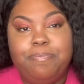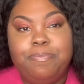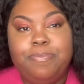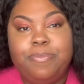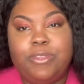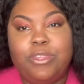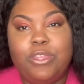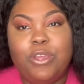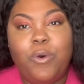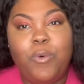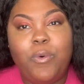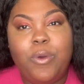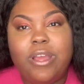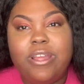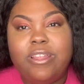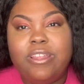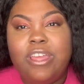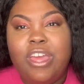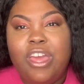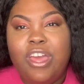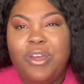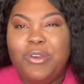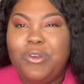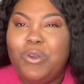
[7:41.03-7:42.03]
knowing
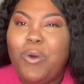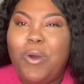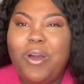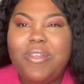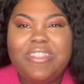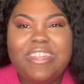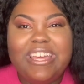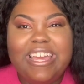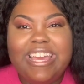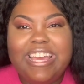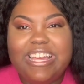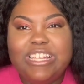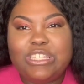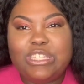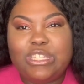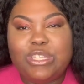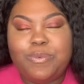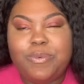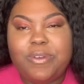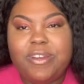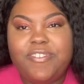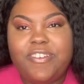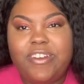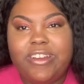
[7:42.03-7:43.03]
the
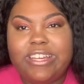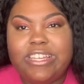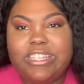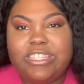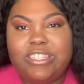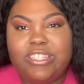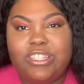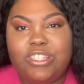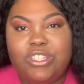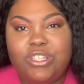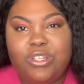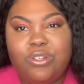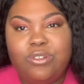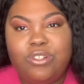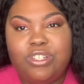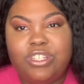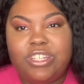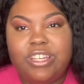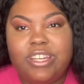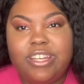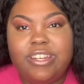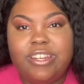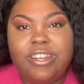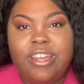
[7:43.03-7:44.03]
history of your
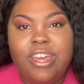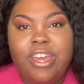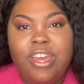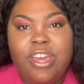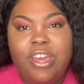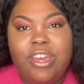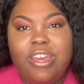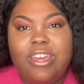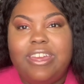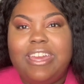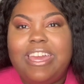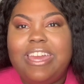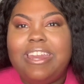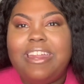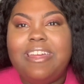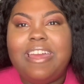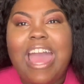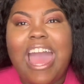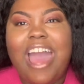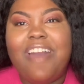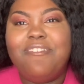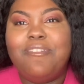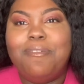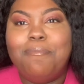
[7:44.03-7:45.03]
institution,
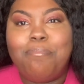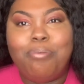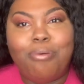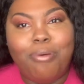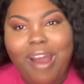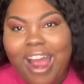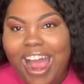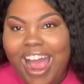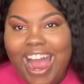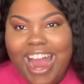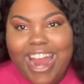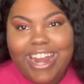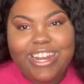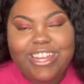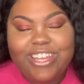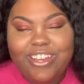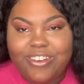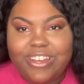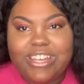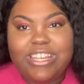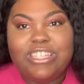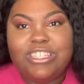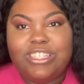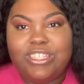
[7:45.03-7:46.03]
having pride in
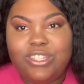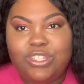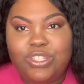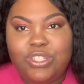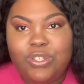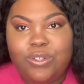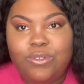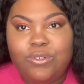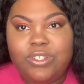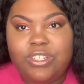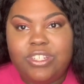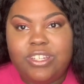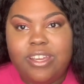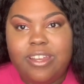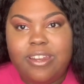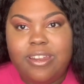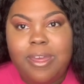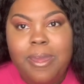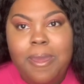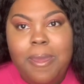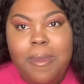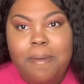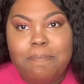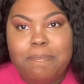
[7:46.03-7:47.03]
your
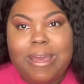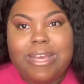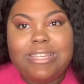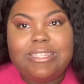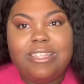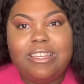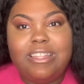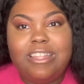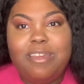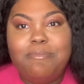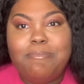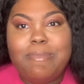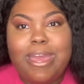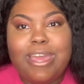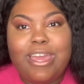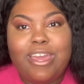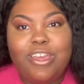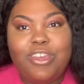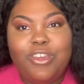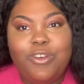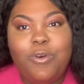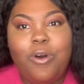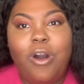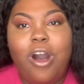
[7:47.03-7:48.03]
institution, basically
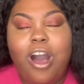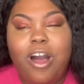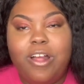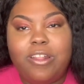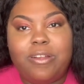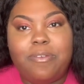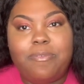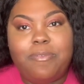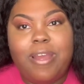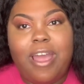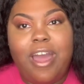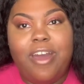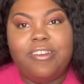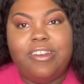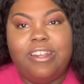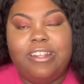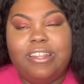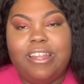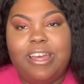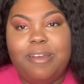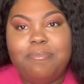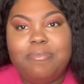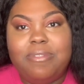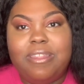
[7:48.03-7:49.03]
making you all around
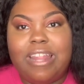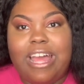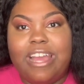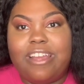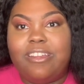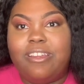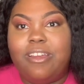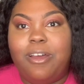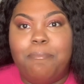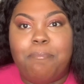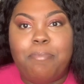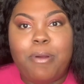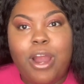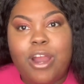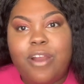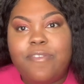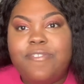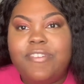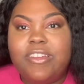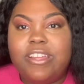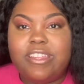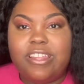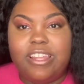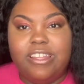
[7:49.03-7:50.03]
alum, like a
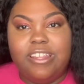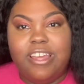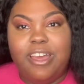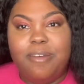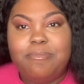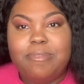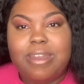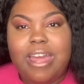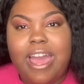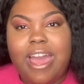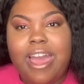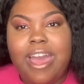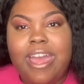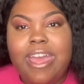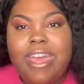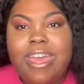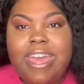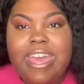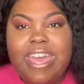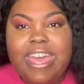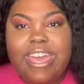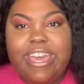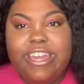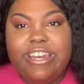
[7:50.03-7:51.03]
perfect alumni
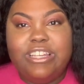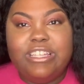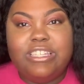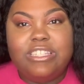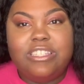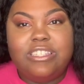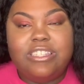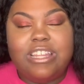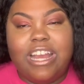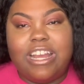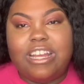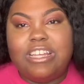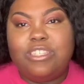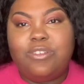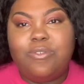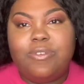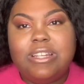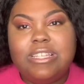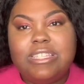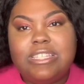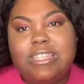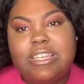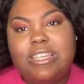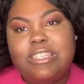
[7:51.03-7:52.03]
in a, like a
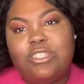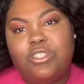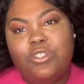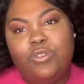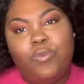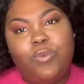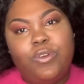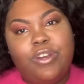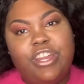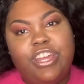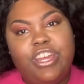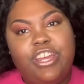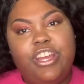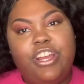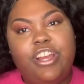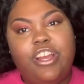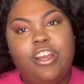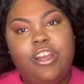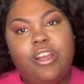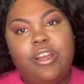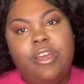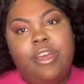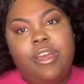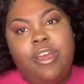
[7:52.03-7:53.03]
sort of sense. During the
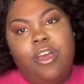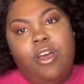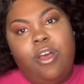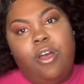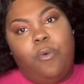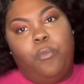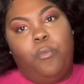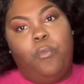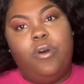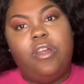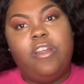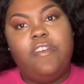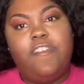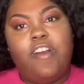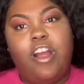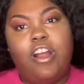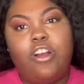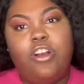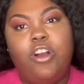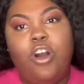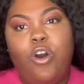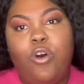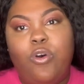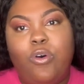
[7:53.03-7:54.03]
year, one of
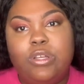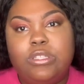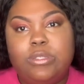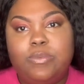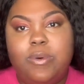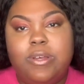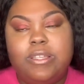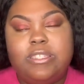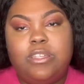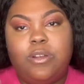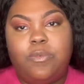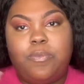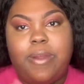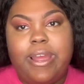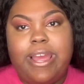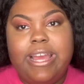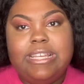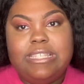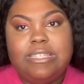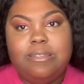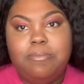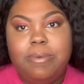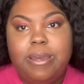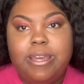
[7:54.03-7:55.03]
our goals was to
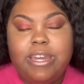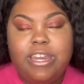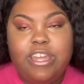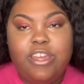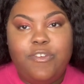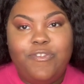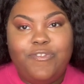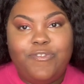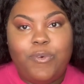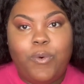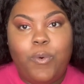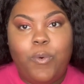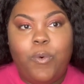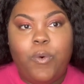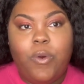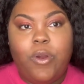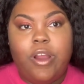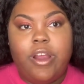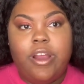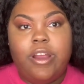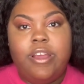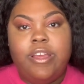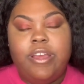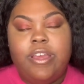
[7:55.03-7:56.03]
raise money
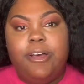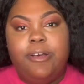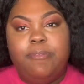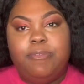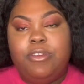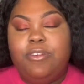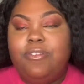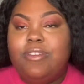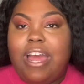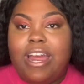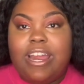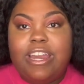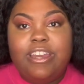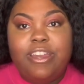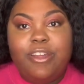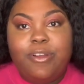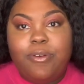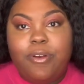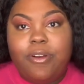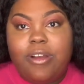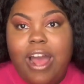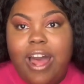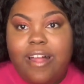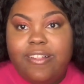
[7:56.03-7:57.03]
for United
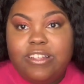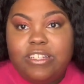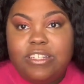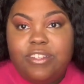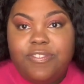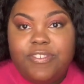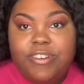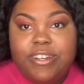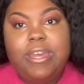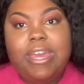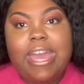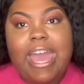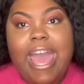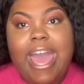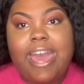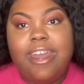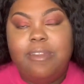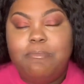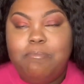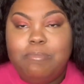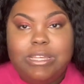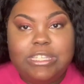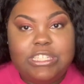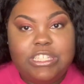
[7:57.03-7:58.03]
Negro College Fund. We
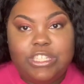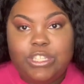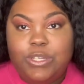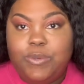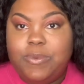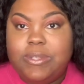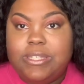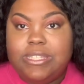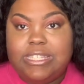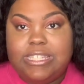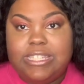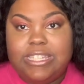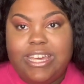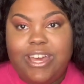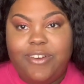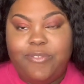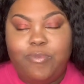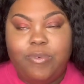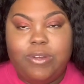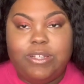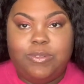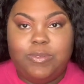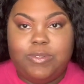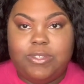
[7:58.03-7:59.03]
had a Miss
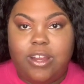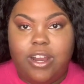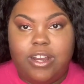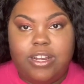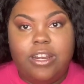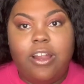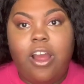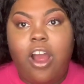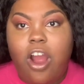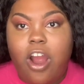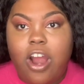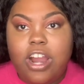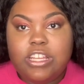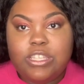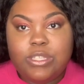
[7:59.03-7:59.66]
UNCF, which was our